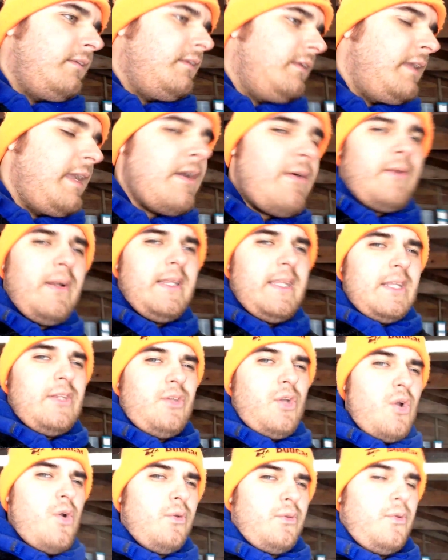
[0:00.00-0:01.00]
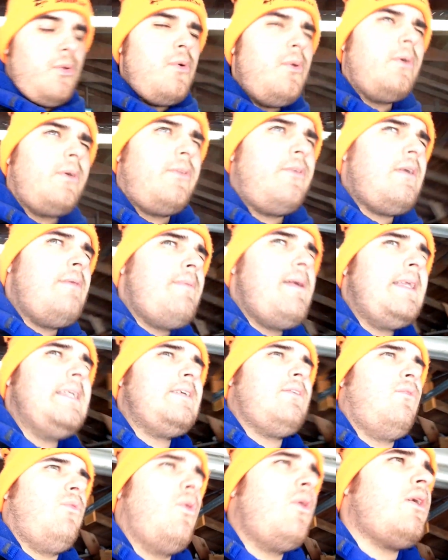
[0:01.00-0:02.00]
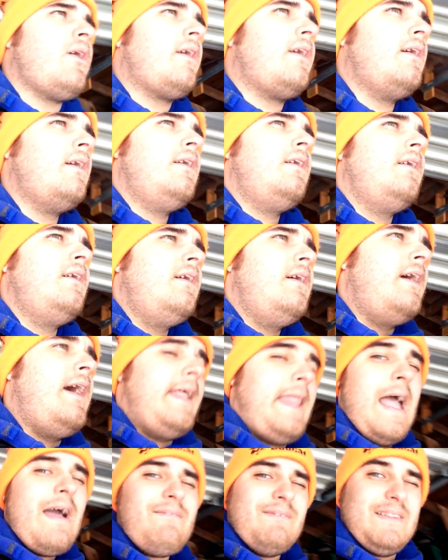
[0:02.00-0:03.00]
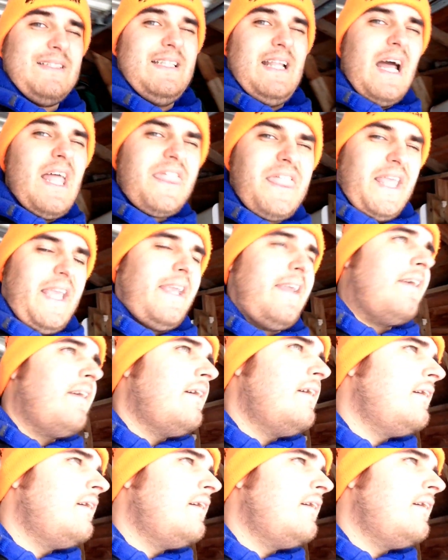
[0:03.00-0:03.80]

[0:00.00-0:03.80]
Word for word: He only did two, two or three minutes of work, and that was nothing.